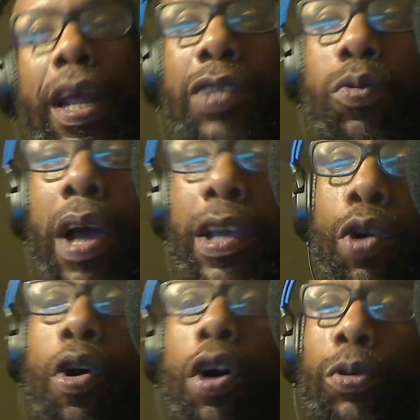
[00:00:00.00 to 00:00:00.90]
that's why
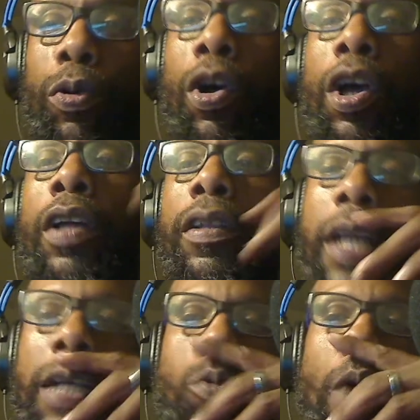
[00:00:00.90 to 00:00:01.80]

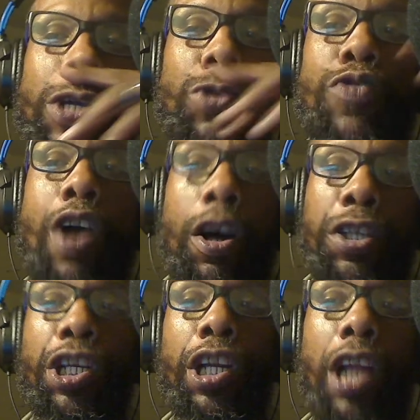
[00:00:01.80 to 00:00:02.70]
That's why you
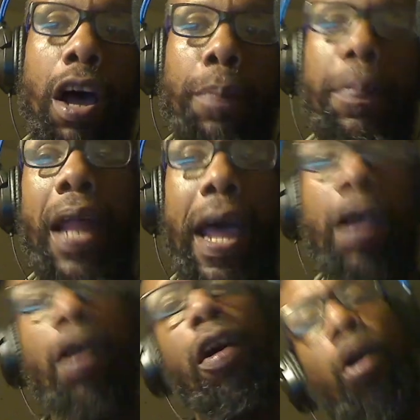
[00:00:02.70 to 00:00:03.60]
nonchalant, but like,